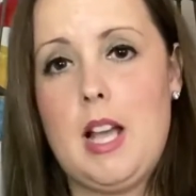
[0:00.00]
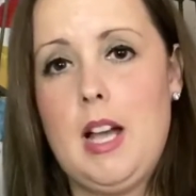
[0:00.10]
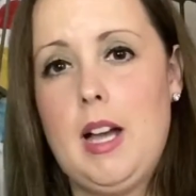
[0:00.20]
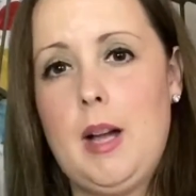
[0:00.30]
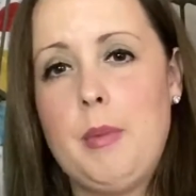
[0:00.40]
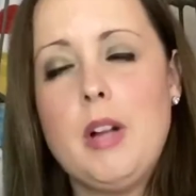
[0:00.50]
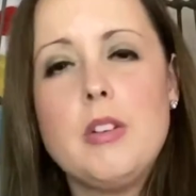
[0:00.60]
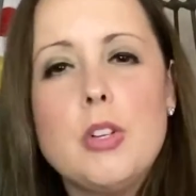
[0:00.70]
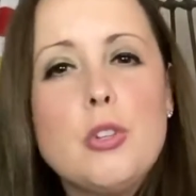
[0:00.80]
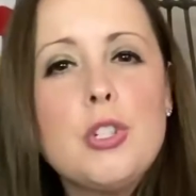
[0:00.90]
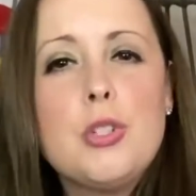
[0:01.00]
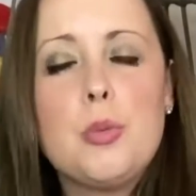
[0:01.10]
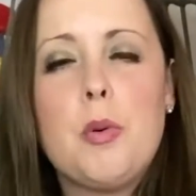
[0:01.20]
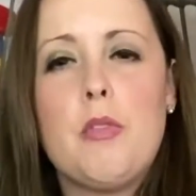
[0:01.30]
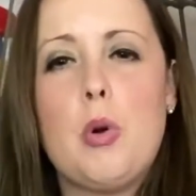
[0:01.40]
I'm not usually
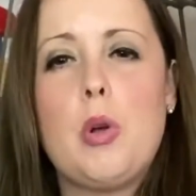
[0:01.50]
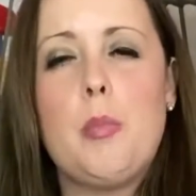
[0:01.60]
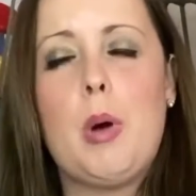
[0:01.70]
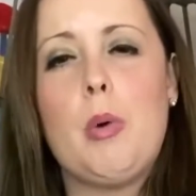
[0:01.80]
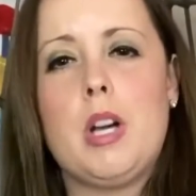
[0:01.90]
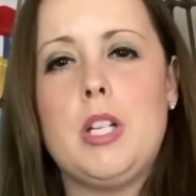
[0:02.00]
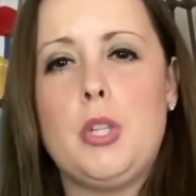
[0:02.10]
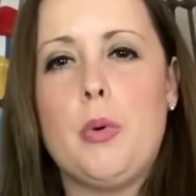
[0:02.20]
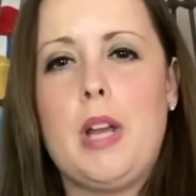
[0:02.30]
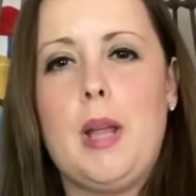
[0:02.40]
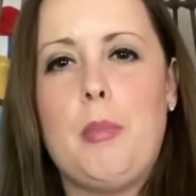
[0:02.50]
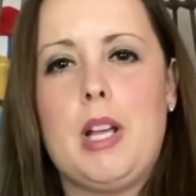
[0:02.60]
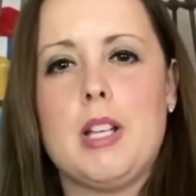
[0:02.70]
super vocal about where I donate because